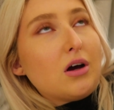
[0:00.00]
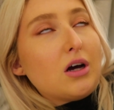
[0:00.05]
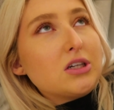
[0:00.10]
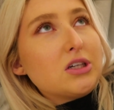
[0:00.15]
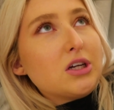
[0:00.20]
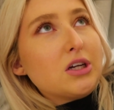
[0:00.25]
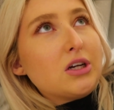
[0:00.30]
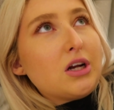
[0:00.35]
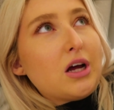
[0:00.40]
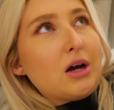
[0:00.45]
I
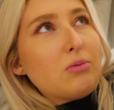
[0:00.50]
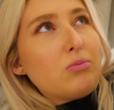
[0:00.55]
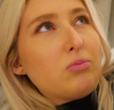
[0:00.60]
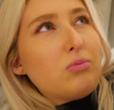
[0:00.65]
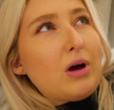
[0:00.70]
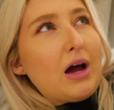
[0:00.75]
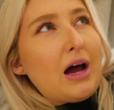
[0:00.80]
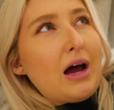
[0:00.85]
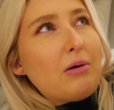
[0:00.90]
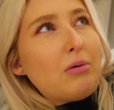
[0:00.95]
don't know
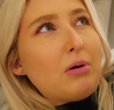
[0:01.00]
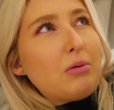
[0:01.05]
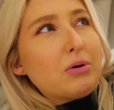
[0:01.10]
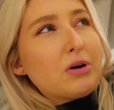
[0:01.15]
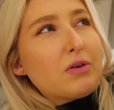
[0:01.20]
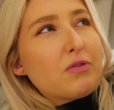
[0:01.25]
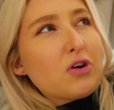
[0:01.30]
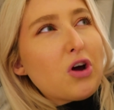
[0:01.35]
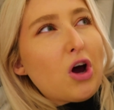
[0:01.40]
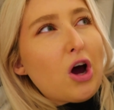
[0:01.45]
how I
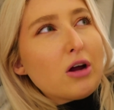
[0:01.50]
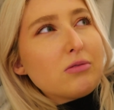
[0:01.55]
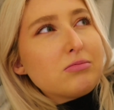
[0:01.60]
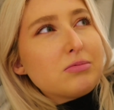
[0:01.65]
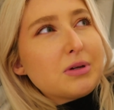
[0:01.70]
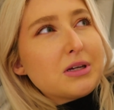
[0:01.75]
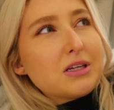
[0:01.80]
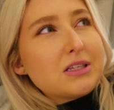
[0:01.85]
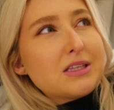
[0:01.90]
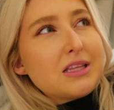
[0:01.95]
would have
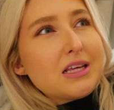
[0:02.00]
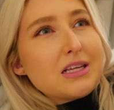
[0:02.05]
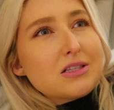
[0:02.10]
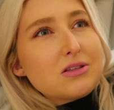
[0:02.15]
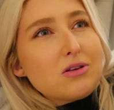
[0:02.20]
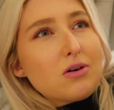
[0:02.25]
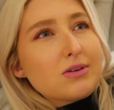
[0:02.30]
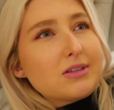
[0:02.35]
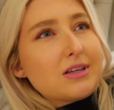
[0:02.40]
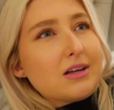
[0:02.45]
coped, because
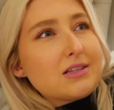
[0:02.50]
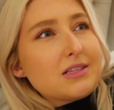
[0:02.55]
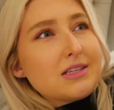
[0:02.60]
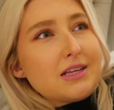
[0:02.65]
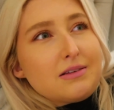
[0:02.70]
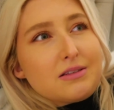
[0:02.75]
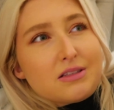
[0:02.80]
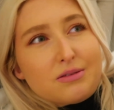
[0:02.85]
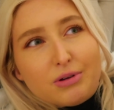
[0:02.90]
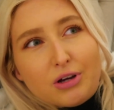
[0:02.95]
this lockdown
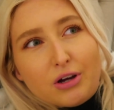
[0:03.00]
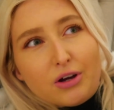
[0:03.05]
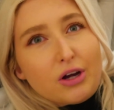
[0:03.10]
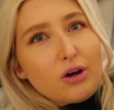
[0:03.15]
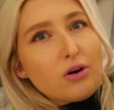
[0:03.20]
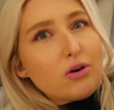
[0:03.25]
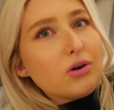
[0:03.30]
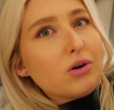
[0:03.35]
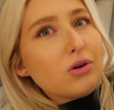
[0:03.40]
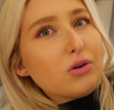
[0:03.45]
seems to be
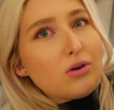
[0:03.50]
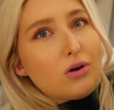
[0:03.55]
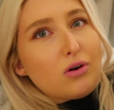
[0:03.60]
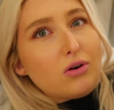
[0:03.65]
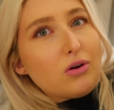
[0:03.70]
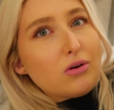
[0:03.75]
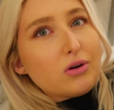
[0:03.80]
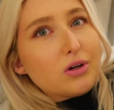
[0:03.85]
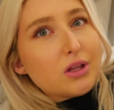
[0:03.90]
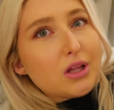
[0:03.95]
going on a
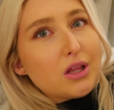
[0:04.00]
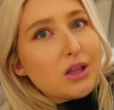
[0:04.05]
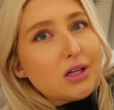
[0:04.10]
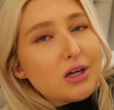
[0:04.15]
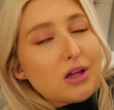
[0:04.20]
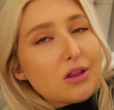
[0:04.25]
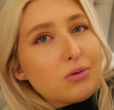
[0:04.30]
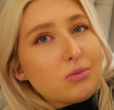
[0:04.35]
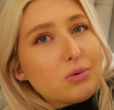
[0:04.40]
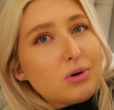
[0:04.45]
lot longer than
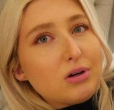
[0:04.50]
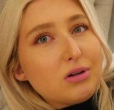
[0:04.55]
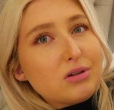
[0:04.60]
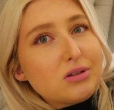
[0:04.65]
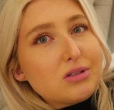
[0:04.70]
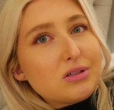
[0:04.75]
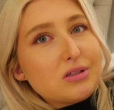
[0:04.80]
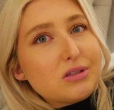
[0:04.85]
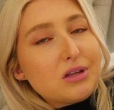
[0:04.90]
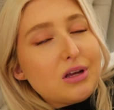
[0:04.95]
the other
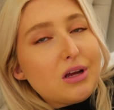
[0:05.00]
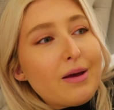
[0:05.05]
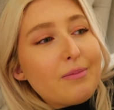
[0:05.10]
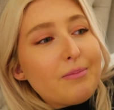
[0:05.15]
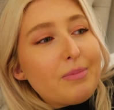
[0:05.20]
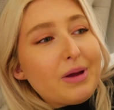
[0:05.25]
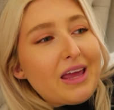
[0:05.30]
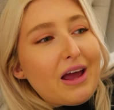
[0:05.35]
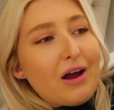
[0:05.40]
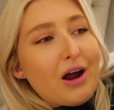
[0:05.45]
ones.
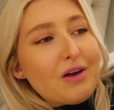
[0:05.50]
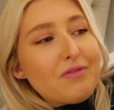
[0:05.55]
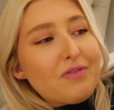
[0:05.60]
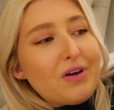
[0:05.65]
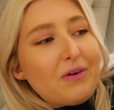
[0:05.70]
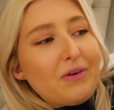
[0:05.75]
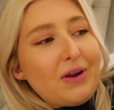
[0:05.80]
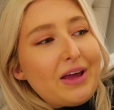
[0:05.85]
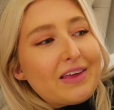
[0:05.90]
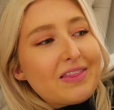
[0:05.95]
But yeah, I
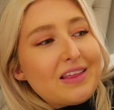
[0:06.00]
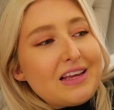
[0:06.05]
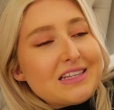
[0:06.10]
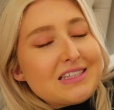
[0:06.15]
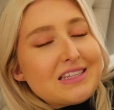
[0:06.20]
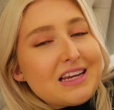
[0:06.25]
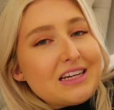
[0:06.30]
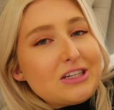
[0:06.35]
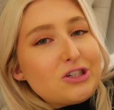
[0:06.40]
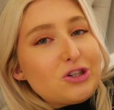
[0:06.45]
feel like
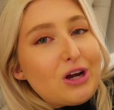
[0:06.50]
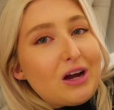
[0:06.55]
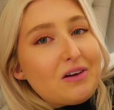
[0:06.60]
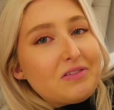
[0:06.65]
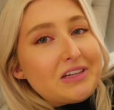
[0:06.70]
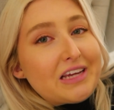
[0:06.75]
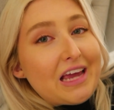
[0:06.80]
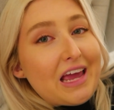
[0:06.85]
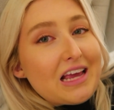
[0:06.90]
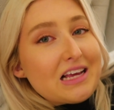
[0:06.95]
these days you
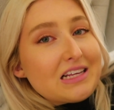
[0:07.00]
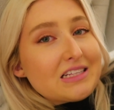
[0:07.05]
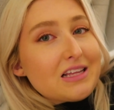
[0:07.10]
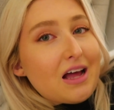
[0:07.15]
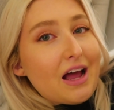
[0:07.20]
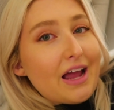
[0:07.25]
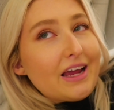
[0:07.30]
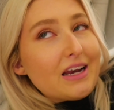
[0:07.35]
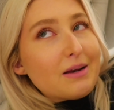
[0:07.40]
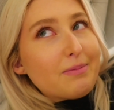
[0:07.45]
have to get
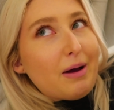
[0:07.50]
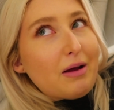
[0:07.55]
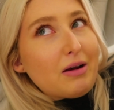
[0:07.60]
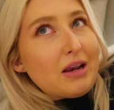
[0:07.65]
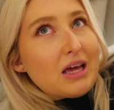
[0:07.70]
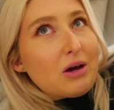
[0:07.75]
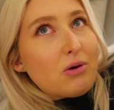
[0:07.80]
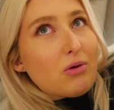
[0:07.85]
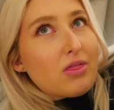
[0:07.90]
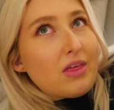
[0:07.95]
excited about
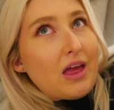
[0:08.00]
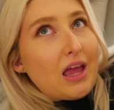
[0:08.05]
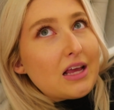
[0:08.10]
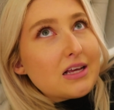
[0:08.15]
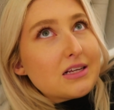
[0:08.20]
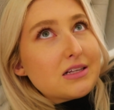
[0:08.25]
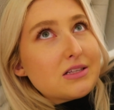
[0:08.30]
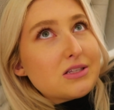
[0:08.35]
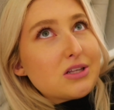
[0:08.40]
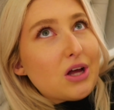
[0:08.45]
little
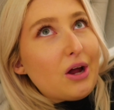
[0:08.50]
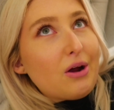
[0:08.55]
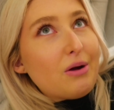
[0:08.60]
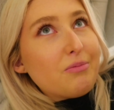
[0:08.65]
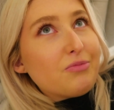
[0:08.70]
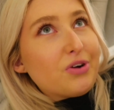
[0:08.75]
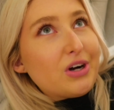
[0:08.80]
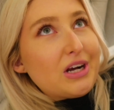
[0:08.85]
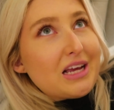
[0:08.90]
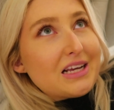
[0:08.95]
things. So
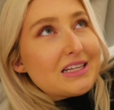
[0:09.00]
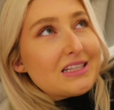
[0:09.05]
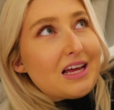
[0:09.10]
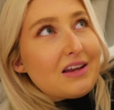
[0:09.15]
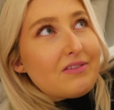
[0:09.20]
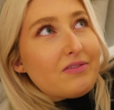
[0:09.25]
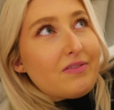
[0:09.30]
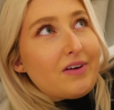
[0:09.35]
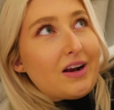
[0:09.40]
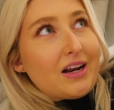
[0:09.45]
I'm really
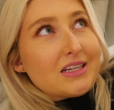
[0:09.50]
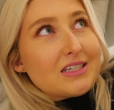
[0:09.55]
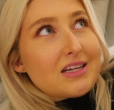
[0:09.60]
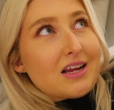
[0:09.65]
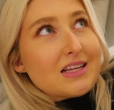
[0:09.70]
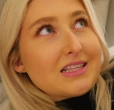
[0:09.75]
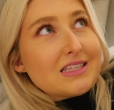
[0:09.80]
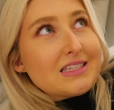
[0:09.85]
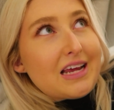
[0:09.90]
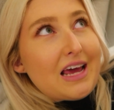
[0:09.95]
excited for
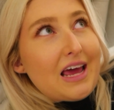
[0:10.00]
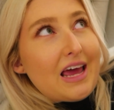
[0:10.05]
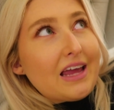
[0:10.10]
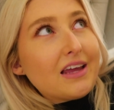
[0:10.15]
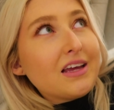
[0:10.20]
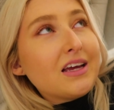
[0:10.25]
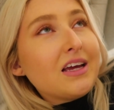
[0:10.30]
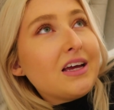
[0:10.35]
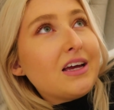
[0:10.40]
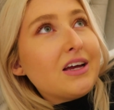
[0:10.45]
Valentine's
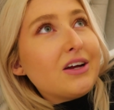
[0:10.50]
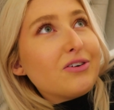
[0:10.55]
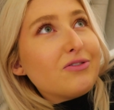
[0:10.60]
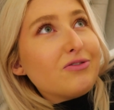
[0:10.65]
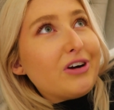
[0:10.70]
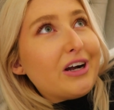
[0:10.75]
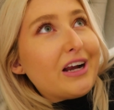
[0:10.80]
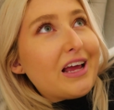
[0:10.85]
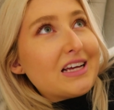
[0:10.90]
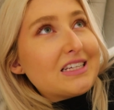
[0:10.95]
Day,
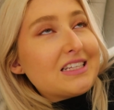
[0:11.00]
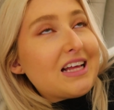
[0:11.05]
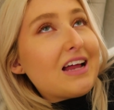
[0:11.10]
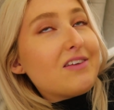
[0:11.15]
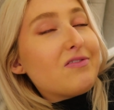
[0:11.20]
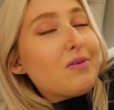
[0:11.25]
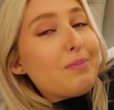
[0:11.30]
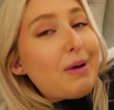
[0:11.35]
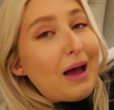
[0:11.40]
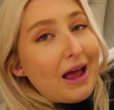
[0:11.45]
really
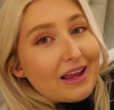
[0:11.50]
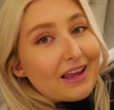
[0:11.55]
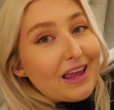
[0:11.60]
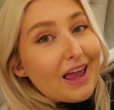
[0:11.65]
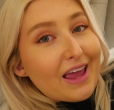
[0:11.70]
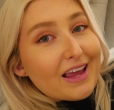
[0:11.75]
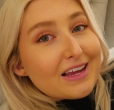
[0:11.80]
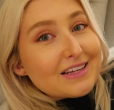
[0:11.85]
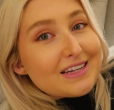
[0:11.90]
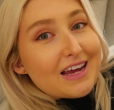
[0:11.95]
excited for
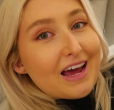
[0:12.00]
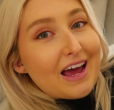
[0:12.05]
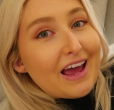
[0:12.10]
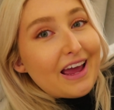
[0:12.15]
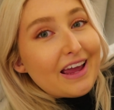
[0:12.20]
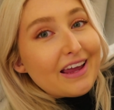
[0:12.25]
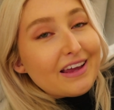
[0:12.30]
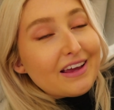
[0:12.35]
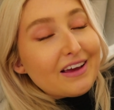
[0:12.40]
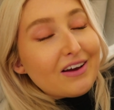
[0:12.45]
Pancake
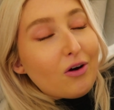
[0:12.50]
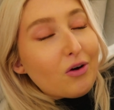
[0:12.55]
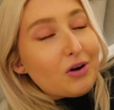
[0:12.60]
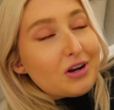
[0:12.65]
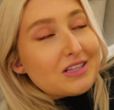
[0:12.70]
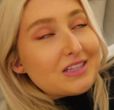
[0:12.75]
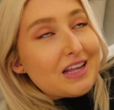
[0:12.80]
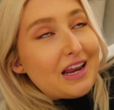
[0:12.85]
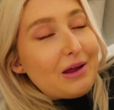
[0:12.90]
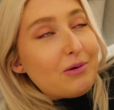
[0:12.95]
Day.
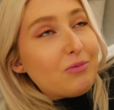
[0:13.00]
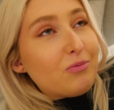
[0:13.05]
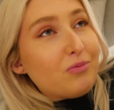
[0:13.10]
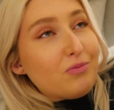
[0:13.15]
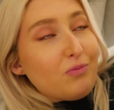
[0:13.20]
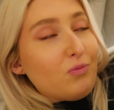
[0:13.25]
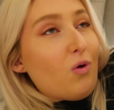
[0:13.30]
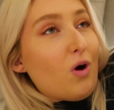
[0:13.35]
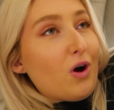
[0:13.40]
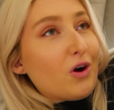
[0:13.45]
Honestly,
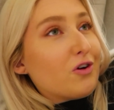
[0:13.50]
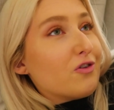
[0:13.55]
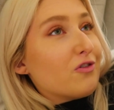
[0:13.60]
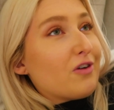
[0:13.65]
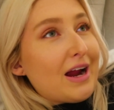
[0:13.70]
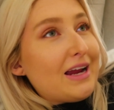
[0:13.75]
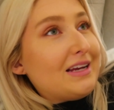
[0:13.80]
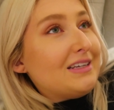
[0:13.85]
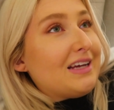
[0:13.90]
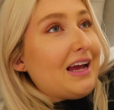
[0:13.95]
what a
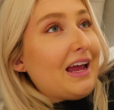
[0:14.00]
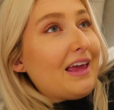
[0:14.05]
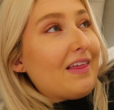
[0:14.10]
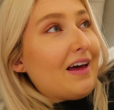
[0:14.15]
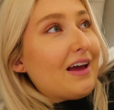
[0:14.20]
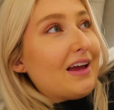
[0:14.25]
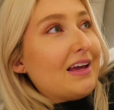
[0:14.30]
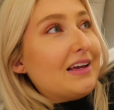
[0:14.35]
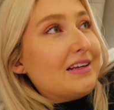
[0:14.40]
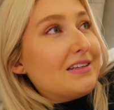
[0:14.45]
great day
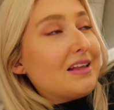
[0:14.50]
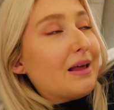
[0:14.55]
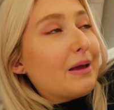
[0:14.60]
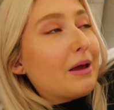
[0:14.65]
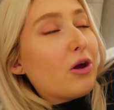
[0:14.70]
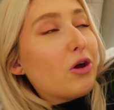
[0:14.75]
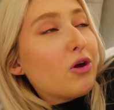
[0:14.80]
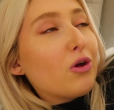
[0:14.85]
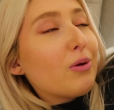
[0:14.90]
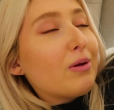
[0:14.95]
that is.
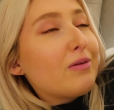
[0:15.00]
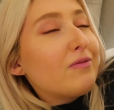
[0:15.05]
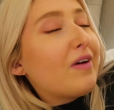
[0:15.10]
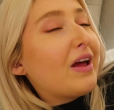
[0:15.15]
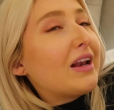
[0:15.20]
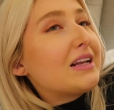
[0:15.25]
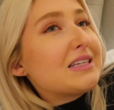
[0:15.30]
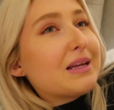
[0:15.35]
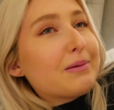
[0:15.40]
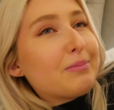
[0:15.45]
Like, who
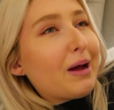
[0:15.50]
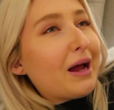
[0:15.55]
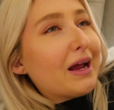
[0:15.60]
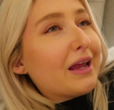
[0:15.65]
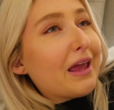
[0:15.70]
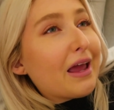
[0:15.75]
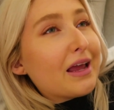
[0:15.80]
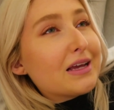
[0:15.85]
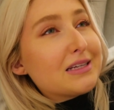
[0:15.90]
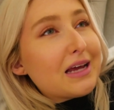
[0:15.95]
invented
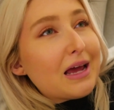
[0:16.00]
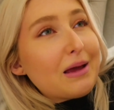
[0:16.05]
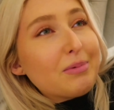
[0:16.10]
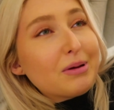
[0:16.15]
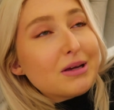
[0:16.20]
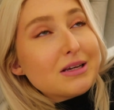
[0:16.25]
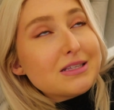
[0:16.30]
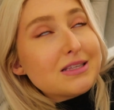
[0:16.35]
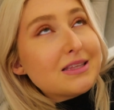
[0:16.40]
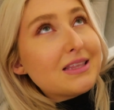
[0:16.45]
Pancake Day?
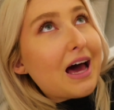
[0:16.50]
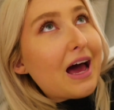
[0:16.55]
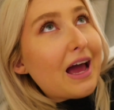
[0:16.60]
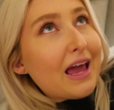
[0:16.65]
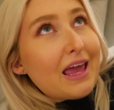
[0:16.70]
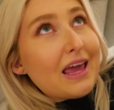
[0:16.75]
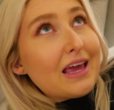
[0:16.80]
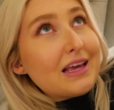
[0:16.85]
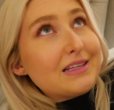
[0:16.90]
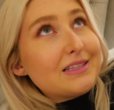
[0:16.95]
Because
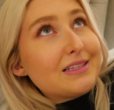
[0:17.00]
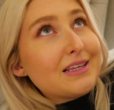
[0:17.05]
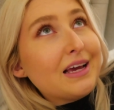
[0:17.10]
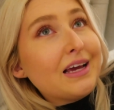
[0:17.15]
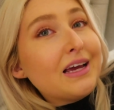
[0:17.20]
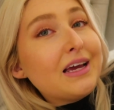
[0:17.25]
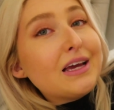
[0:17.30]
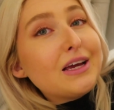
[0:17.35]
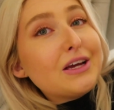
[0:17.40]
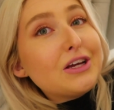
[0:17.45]
that is
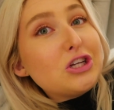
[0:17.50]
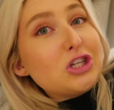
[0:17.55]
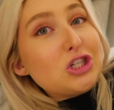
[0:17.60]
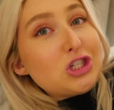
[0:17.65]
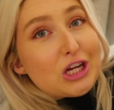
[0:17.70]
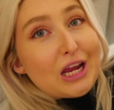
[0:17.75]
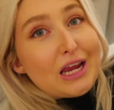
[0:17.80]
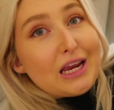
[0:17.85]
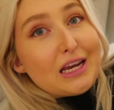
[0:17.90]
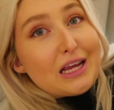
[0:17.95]

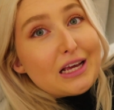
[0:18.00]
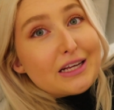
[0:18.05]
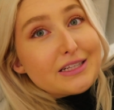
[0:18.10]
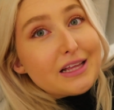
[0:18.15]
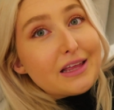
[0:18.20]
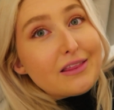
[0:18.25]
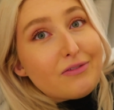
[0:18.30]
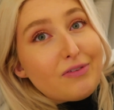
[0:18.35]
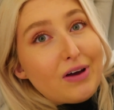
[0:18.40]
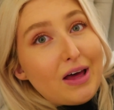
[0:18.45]
genius.
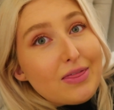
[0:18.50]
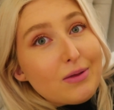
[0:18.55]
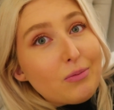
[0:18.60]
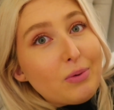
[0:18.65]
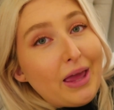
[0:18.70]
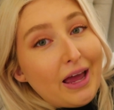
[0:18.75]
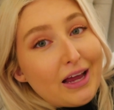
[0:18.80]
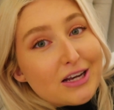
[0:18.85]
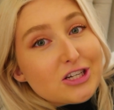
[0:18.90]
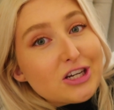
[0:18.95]
Like, the fact that
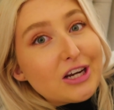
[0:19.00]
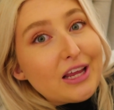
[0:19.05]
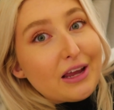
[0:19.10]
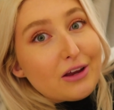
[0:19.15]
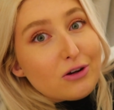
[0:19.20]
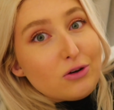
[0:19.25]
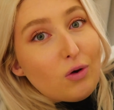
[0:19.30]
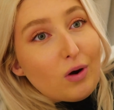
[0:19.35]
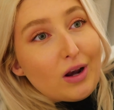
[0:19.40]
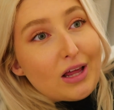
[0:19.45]
we actually
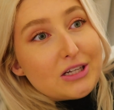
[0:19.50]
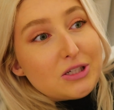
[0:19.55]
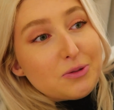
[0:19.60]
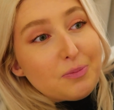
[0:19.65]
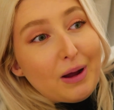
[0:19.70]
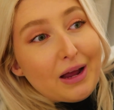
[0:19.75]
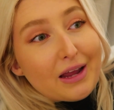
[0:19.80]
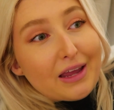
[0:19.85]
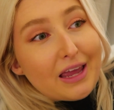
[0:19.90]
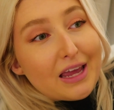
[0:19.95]

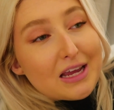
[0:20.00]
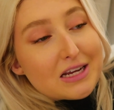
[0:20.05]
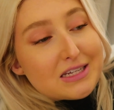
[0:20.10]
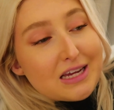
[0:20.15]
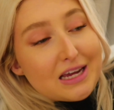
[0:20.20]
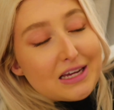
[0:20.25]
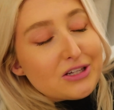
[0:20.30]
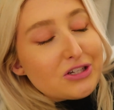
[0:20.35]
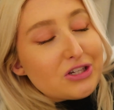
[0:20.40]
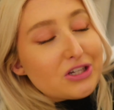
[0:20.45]
acknowledge Pancake
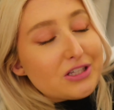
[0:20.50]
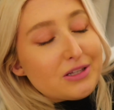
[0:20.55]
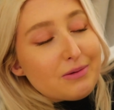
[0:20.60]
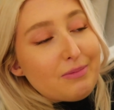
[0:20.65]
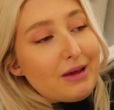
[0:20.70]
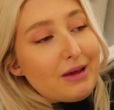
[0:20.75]
Day is just